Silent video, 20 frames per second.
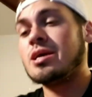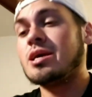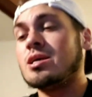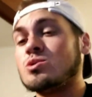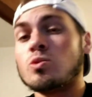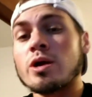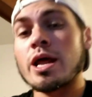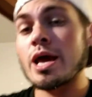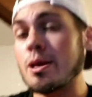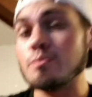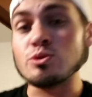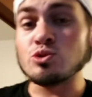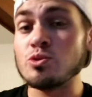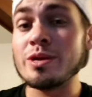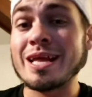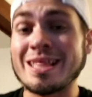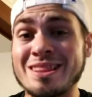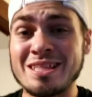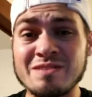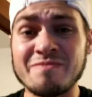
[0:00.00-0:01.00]
is what I am
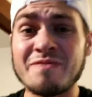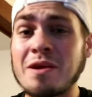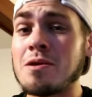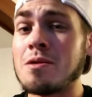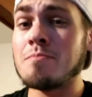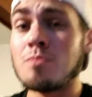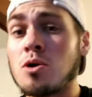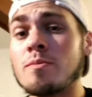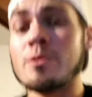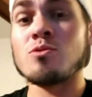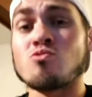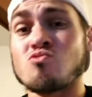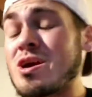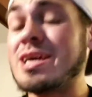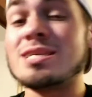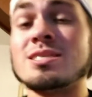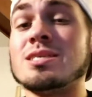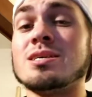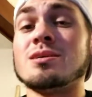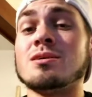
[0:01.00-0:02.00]
doing at this very moment,
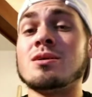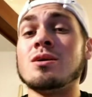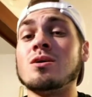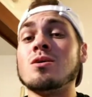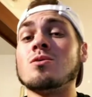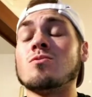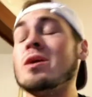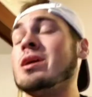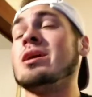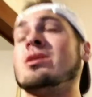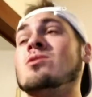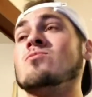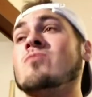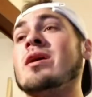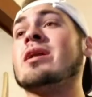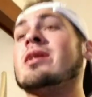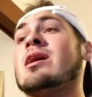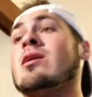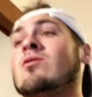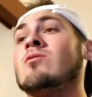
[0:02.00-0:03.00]
right here,
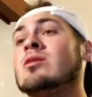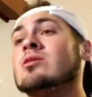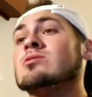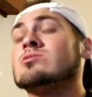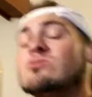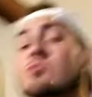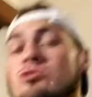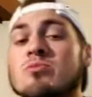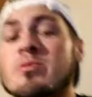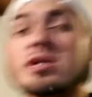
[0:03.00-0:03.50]
right now. Social